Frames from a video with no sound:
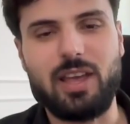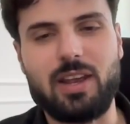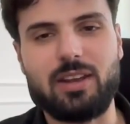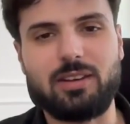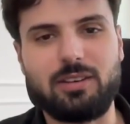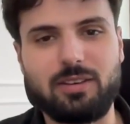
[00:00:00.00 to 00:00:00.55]

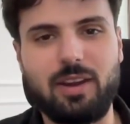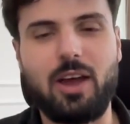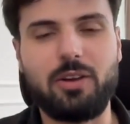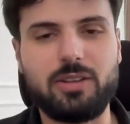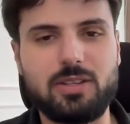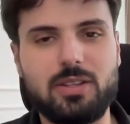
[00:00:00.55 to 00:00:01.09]
and
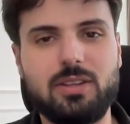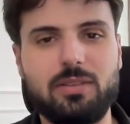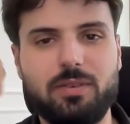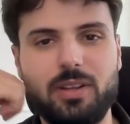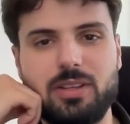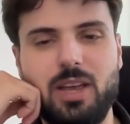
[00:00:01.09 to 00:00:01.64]
now it's a
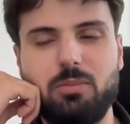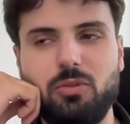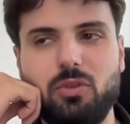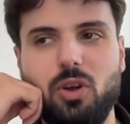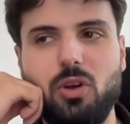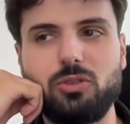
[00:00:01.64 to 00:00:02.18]
different type
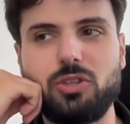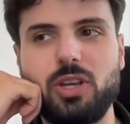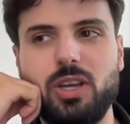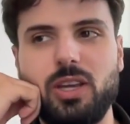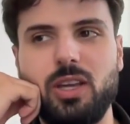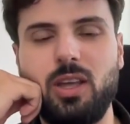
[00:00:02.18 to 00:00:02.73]
of
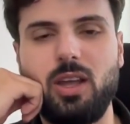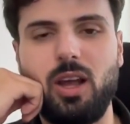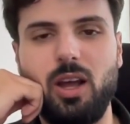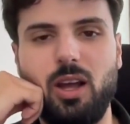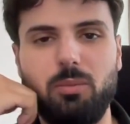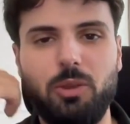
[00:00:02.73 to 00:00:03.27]
coaching.
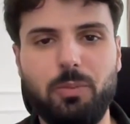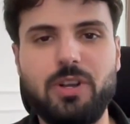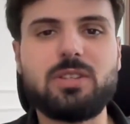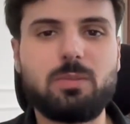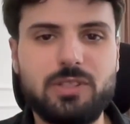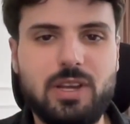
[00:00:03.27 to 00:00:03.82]
but the
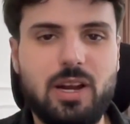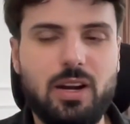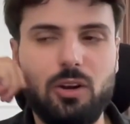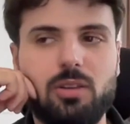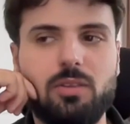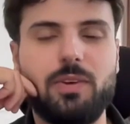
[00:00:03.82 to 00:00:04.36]
principles are,
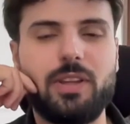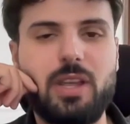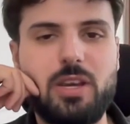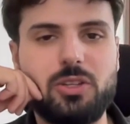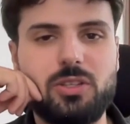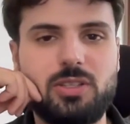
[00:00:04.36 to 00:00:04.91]
the
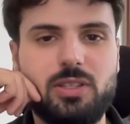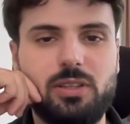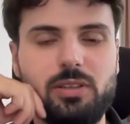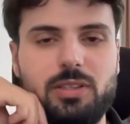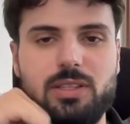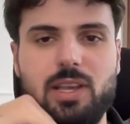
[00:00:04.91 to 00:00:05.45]
foundations
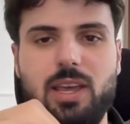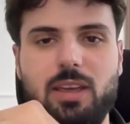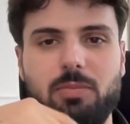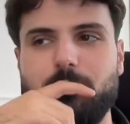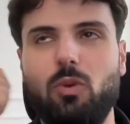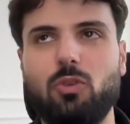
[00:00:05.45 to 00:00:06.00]
still the
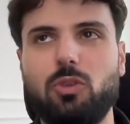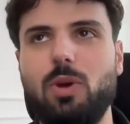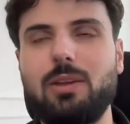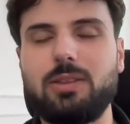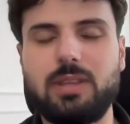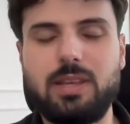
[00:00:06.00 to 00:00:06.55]
same.
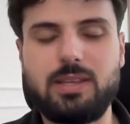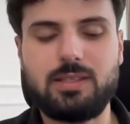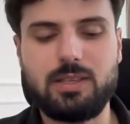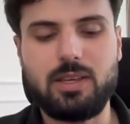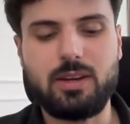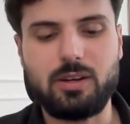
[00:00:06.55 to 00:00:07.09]
Throughout these
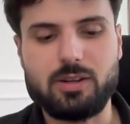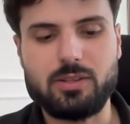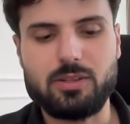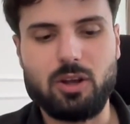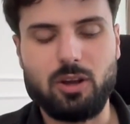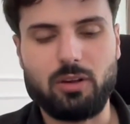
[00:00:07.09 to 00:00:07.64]

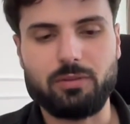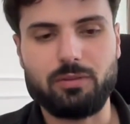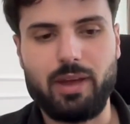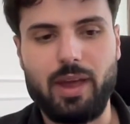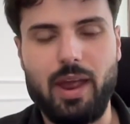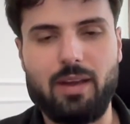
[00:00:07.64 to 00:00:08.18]
years of
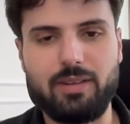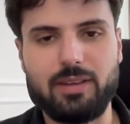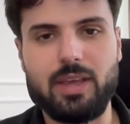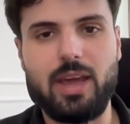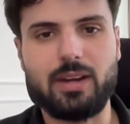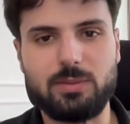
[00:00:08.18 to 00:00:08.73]
having
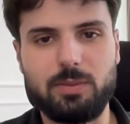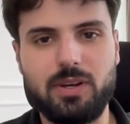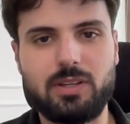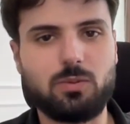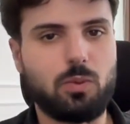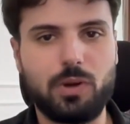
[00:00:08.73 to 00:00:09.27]
that
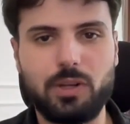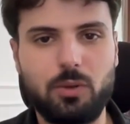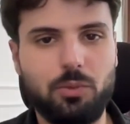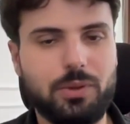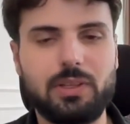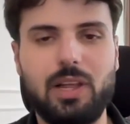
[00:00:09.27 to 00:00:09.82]
experience working
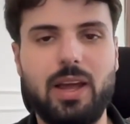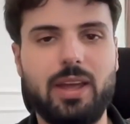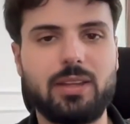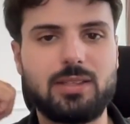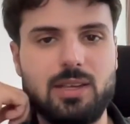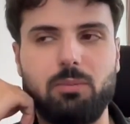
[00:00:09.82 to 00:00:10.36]
with
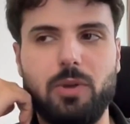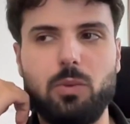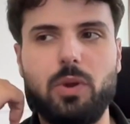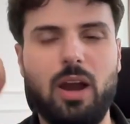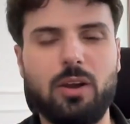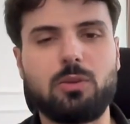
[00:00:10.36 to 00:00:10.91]
clients, by the
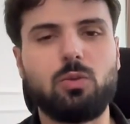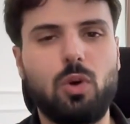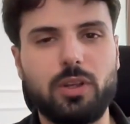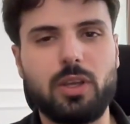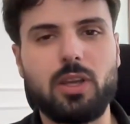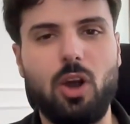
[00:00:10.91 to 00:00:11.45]
way, are you
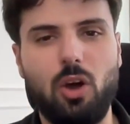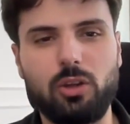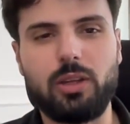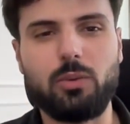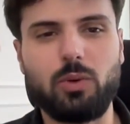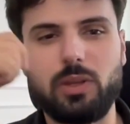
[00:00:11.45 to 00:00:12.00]
working
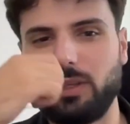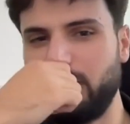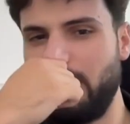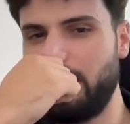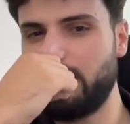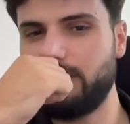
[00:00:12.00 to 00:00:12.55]
only with
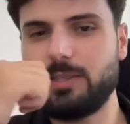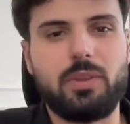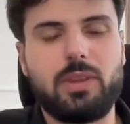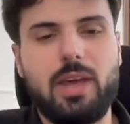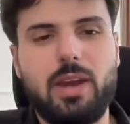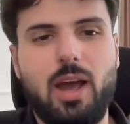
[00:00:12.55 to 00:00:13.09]
clients
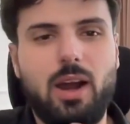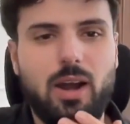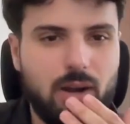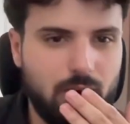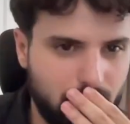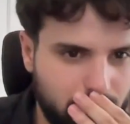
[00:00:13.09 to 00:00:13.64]
that
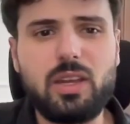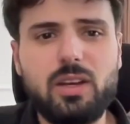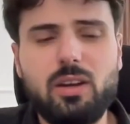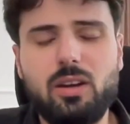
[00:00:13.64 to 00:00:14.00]
are in